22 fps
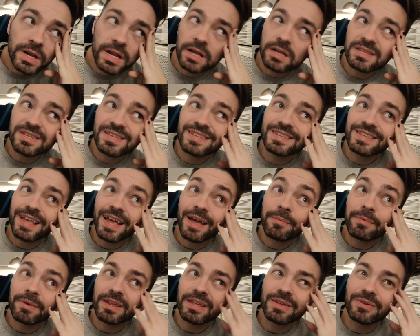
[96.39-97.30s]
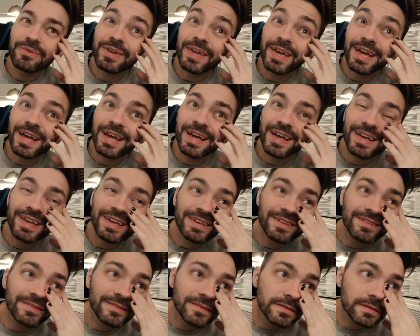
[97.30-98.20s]
else is happening, you
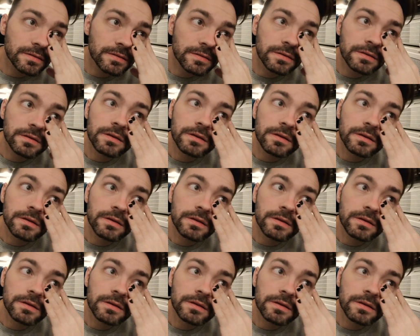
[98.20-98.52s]
guys?